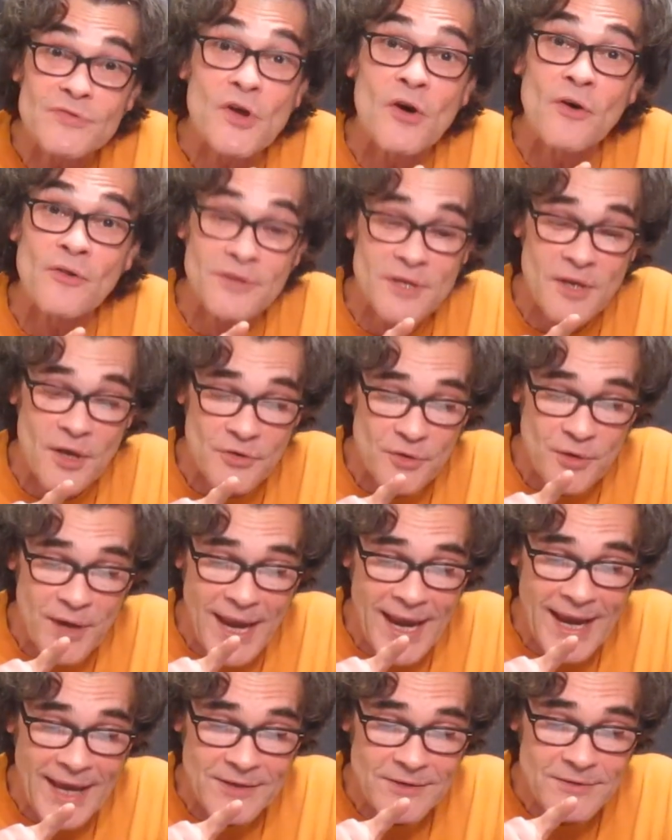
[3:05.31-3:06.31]
on the other
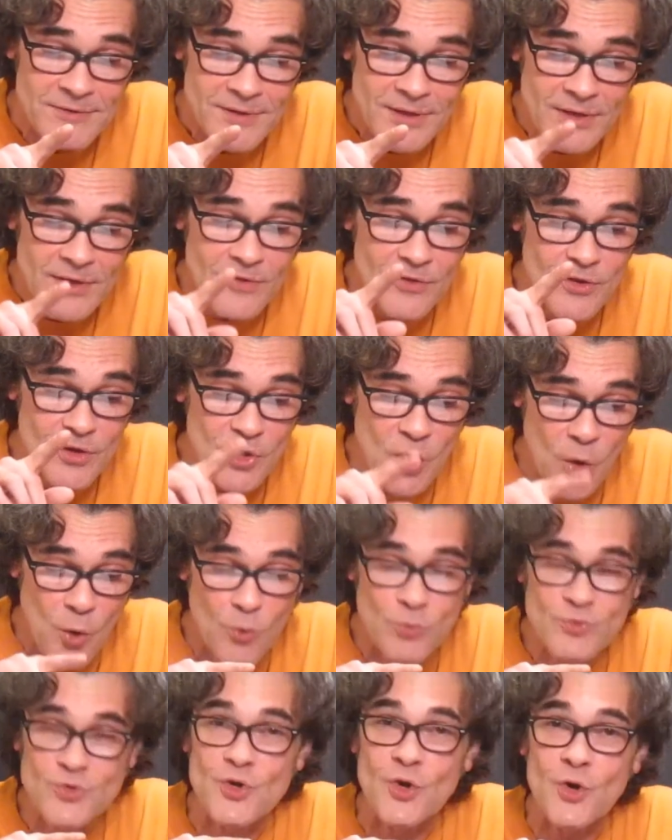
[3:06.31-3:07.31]
hand, the
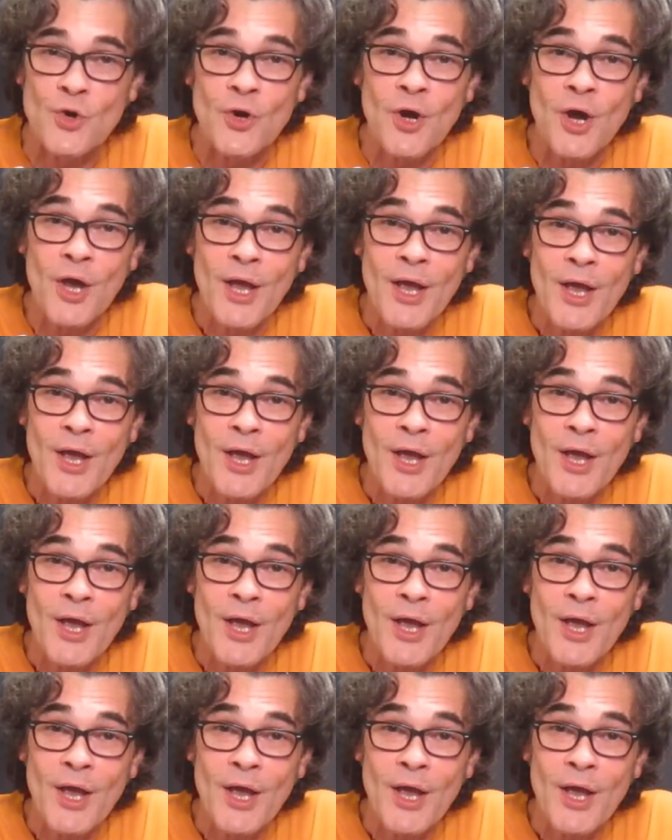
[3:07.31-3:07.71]
culture,